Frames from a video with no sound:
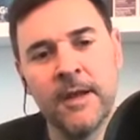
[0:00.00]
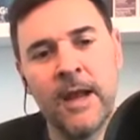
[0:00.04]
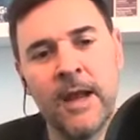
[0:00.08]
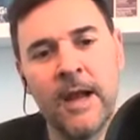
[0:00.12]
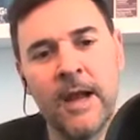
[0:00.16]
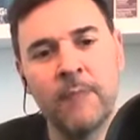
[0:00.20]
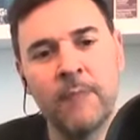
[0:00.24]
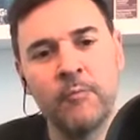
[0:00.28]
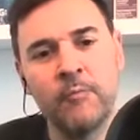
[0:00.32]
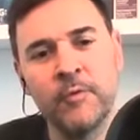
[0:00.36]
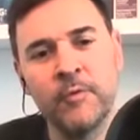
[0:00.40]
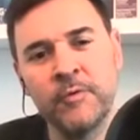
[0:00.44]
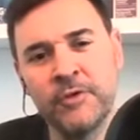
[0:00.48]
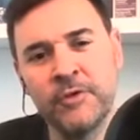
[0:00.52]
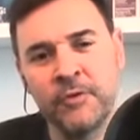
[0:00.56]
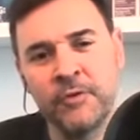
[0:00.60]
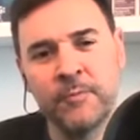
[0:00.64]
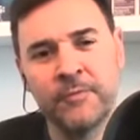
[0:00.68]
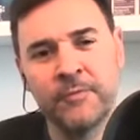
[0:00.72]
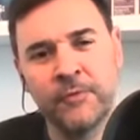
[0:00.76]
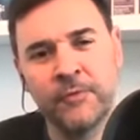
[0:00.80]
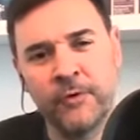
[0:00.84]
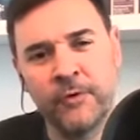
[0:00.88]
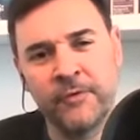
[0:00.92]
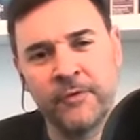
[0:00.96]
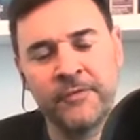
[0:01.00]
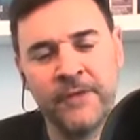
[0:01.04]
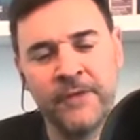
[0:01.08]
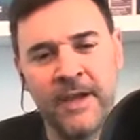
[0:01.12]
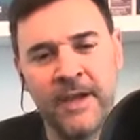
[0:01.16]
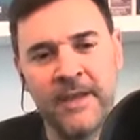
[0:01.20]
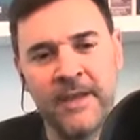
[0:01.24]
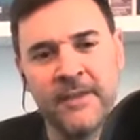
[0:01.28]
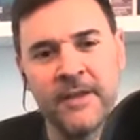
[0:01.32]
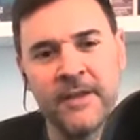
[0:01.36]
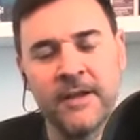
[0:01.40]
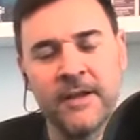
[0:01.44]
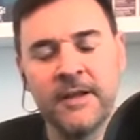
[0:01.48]
And would you sort of
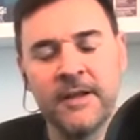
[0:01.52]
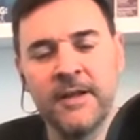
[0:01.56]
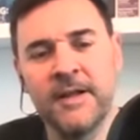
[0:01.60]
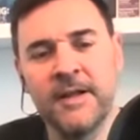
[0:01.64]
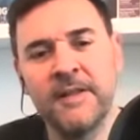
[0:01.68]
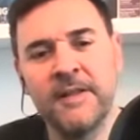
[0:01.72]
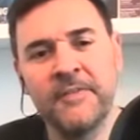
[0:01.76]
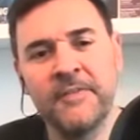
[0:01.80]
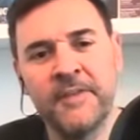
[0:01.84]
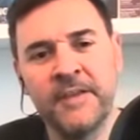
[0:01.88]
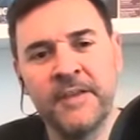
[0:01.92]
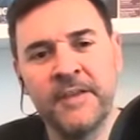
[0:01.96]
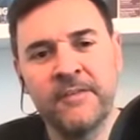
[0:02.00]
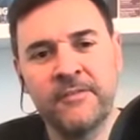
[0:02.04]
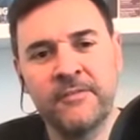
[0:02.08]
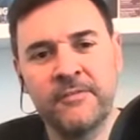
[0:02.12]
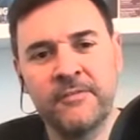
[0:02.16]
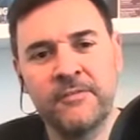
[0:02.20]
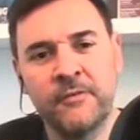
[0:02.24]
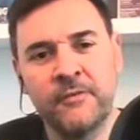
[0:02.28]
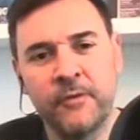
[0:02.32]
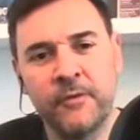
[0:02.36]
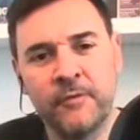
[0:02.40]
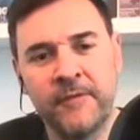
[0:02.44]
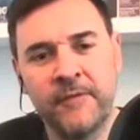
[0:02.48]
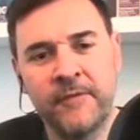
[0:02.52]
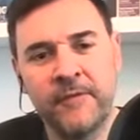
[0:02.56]
say that this sort of